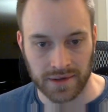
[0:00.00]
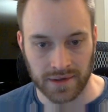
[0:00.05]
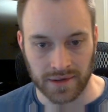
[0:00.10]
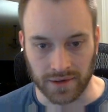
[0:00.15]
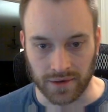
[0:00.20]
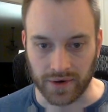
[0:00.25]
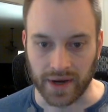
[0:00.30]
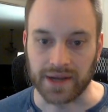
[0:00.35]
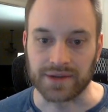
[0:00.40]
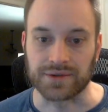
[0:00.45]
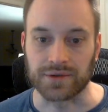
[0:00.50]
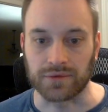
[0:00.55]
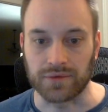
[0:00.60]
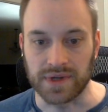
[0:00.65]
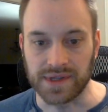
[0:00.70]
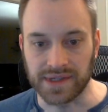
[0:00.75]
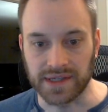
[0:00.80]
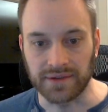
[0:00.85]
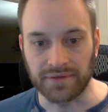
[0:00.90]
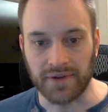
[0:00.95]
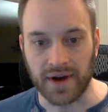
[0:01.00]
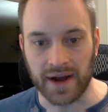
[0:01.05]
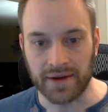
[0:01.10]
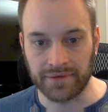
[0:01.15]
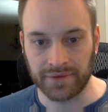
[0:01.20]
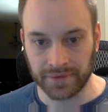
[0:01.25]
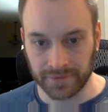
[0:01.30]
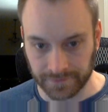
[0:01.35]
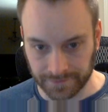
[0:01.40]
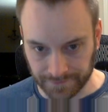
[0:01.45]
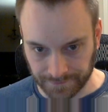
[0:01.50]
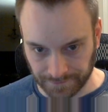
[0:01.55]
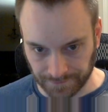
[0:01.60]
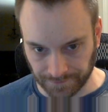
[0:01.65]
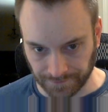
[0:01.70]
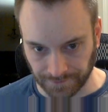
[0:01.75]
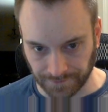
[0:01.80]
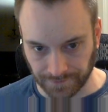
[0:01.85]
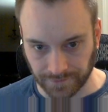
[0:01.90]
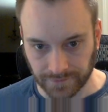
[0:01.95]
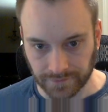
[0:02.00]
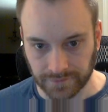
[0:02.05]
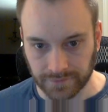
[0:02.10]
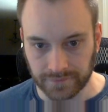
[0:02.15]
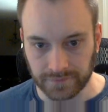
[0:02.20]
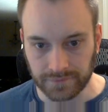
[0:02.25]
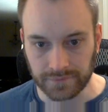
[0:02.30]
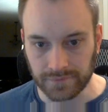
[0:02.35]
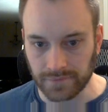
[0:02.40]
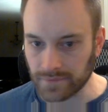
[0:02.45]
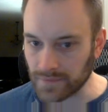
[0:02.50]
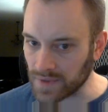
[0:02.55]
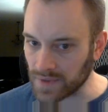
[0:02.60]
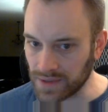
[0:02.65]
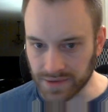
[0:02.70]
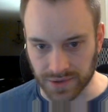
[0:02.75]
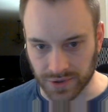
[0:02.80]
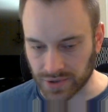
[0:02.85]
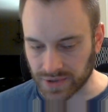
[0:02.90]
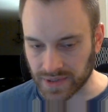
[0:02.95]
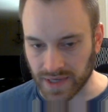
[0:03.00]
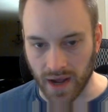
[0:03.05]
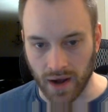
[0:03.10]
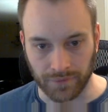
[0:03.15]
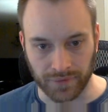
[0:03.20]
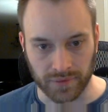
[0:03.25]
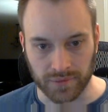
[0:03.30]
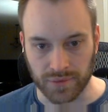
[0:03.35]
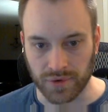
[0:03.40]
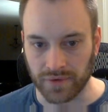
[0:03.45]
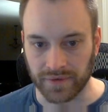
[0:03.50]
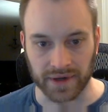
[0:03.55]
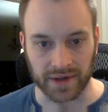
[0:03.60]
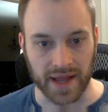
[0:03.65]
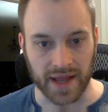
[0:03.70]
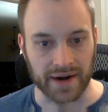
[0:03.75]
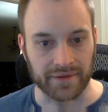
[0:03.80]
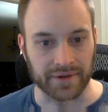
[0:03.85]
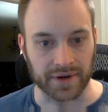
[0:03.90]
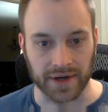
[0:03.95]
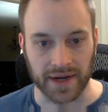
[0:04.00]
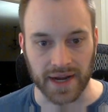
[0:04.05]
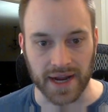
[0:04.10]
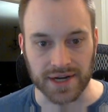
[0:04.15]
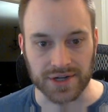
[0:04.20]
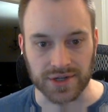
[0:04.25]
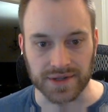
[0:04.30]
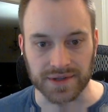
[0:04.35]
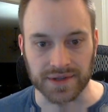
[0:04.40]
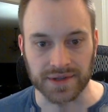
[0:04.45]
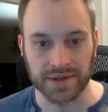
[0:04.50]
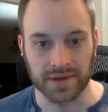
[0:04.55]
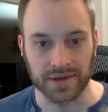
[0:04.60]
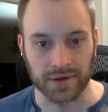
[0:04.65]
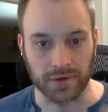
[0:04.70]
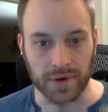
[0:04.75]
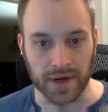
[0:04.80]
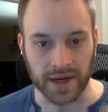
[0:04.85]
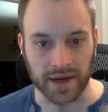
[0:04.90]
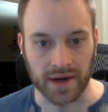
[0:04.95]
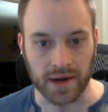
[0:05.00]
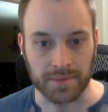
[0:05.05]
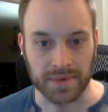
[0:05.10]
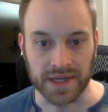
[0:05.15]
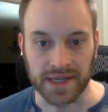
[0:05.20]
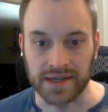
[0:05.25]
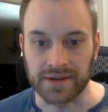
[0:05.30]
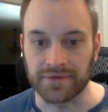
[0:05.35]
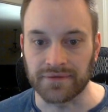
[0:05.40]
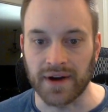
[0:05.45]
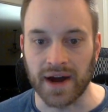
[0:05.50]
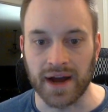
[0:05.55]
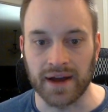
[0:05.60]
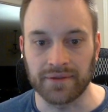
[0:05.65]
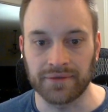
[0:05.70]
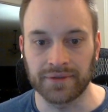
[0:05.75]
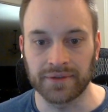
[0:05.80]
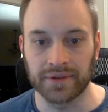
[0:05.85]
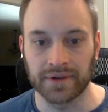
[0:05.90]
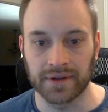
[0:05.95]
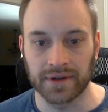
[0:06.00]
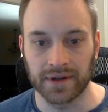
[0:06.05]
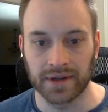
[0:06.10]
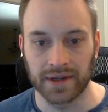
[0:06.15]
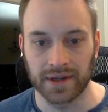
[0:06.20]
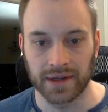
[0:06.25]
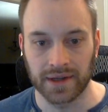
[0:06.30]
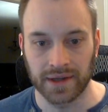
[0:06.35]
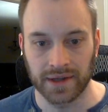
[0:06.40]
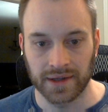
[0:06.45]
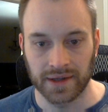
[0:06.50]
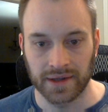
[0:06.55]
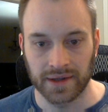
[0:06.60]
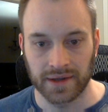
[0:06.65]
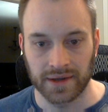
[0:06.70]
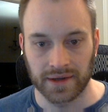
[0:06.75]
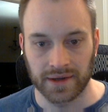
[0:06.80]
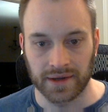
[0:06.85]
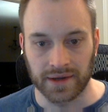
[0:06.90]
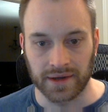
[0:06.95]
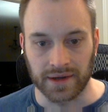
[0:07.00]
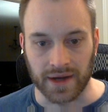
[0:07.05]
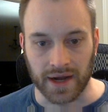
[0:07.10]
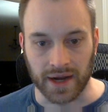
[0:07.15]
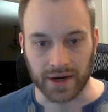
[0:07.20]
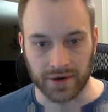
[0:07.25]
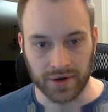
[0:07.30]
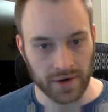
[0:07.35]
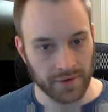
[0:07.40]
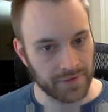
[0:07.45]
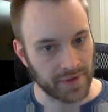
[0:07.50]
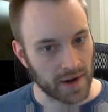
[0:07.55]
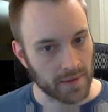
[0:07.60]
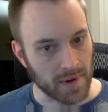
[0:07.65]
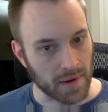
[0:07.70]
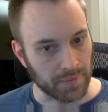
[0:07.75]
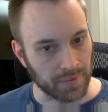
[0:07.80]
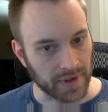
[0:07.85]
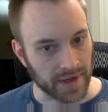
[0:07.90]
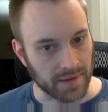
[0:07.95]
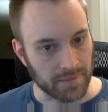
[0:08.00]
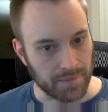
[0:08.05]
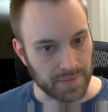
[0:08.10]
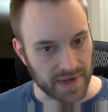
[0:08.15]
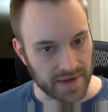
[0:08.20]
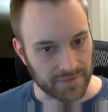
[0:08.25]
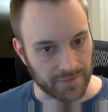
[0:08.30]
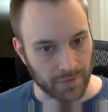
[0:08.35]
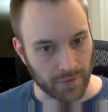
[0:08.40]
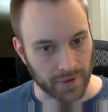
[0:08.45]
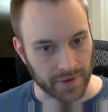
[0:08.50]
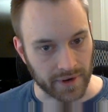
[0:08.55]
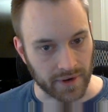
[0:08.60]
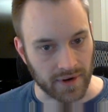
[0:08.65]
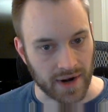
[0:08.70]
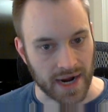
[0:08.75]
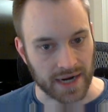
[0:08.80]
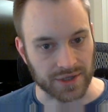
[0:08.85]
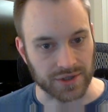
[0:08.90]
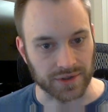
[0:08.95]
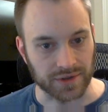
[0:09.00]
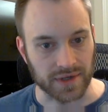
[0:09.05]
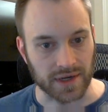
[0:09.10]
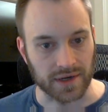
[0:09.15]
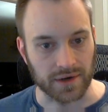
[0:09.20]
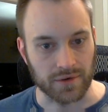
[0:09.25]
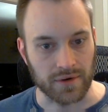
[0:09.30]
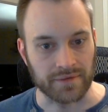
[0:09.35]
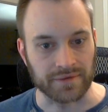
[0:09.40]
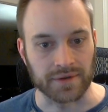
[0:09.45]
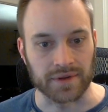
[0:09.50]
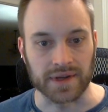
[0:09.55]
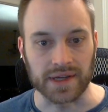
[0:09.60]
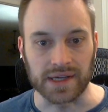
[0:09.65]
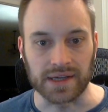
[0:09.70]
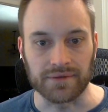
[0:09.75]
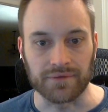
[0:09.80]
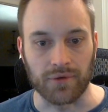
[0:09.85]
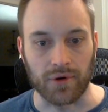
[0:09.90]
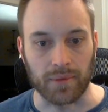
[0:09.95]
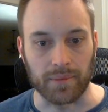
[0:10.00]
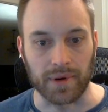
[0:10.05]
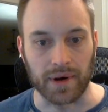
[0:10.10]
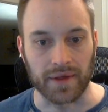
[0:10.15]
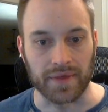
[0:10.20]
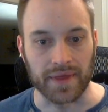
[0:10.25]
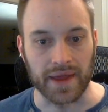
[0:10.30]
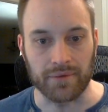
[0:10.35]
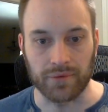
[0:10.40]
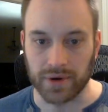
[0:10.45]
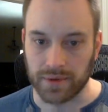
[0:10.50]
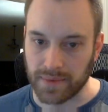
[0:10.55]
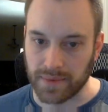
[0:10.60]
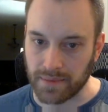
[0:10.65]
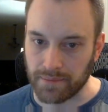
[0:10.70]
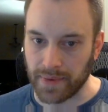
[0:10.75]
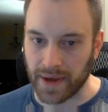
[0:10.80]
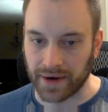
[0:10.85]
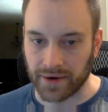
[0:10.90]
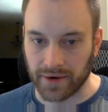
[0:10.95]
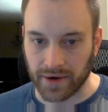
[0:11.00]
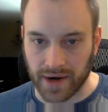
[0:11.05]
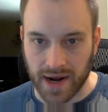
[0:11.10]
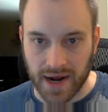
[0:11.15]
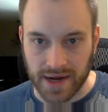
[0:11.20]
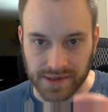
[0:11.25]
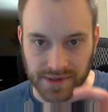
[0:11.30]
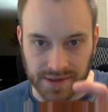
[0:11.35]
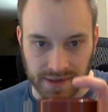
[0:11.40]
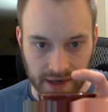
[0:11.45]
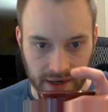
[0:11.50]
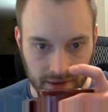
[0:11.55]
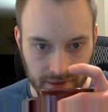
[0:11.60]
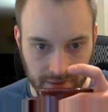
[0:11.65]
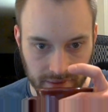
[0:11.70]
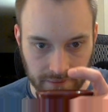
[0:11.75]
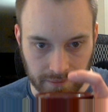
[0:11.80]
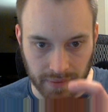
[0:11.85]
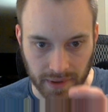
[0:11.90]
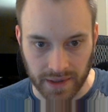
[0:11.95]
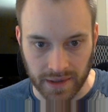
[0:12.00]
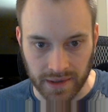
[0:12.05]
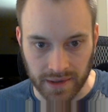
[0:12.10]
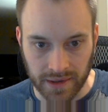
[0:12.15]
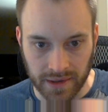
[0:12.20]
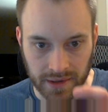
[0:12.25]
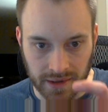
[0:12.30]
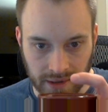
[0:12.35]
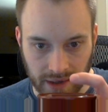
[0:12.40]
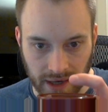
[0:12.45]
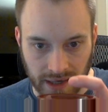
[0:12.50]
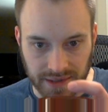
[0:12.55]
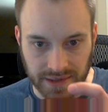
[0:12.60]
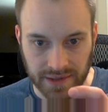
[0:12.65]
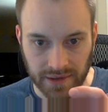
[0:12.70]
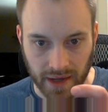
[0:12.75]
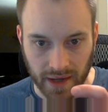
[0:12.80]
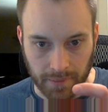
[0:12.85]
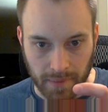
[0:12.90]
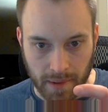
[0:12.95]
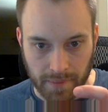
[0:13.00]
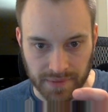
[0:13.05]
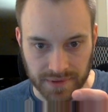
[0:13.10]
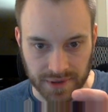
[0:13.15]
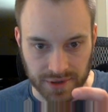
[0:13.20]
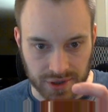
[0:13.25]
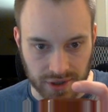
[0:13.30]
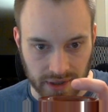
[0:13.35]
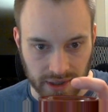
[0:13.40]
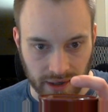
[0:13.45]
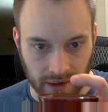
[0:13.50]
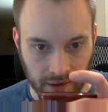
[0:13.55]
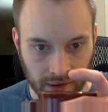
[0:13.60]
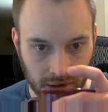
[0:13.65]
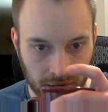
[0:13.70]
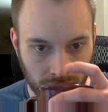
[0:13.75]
Okay, so queen c five. This is just a helpful move in a lot of variations. The queen can come to e five. I could have thought about playing b four there, actually, and go after the e four pawn. That would have been better in hindsight, but I still like my position here.